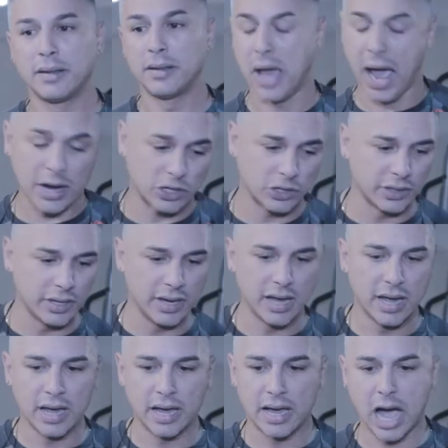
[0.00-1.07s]
Actually,
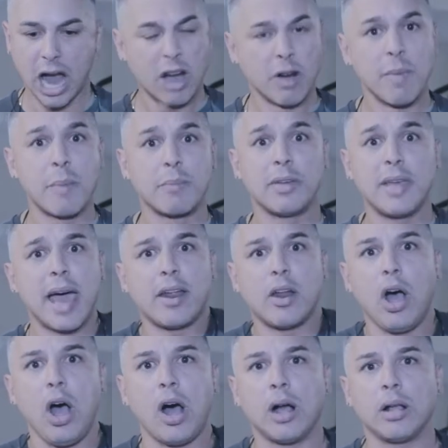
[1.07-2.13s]
I don't remember that at
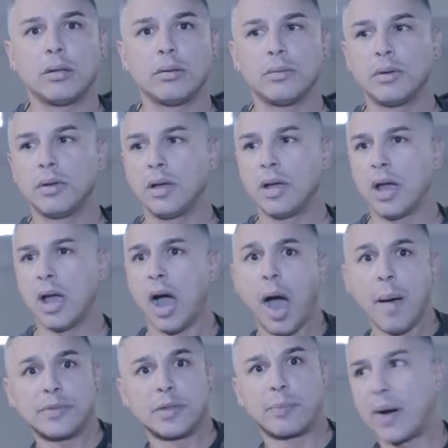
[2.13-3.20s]
all.
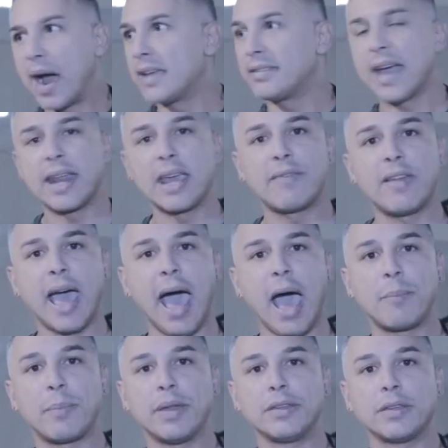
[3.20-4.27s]
I'm surprised that even
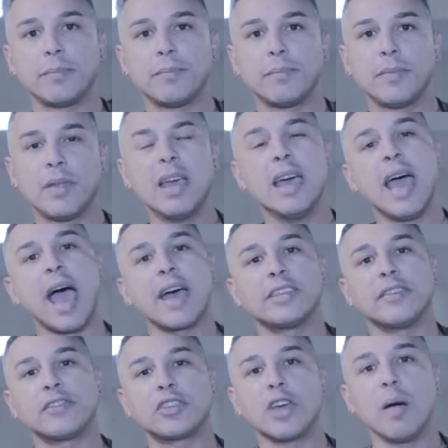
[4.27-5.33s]
happened. As if
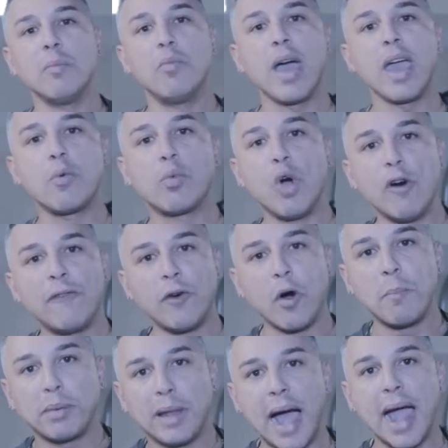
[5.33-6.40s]
some way willful
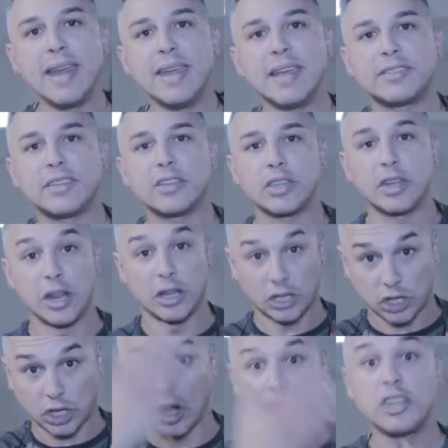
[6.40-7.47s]
blindness is a
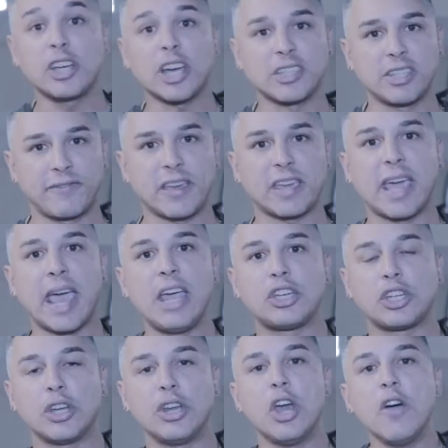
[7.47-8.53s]
good
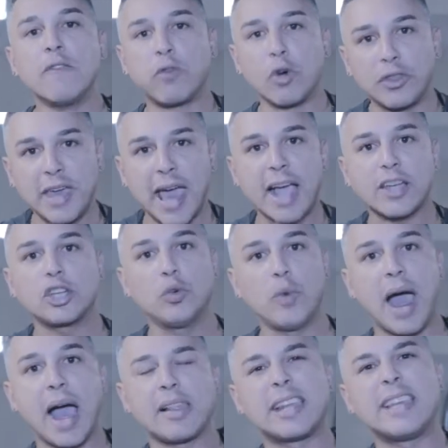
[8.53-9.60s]
justification for the
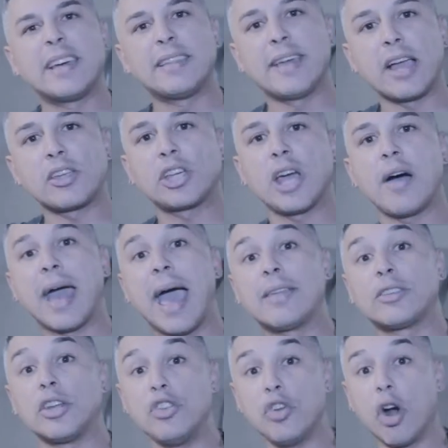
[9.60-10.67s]
actuality that that child had
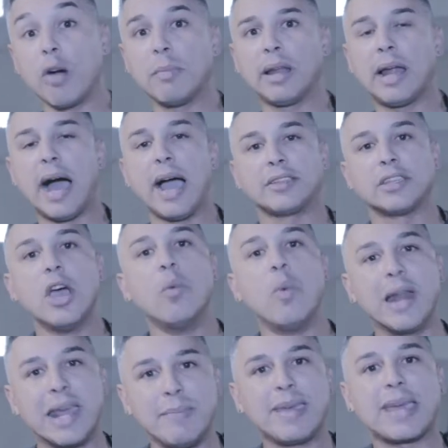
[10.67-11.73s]
to normalize when
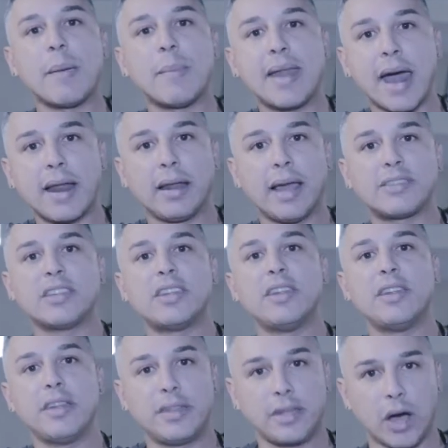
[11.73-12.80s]
he became an adolescent and
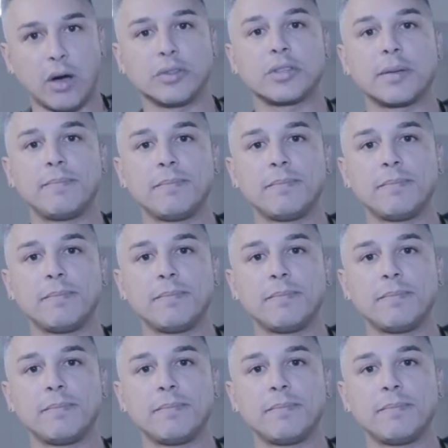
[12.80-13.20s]
an adult.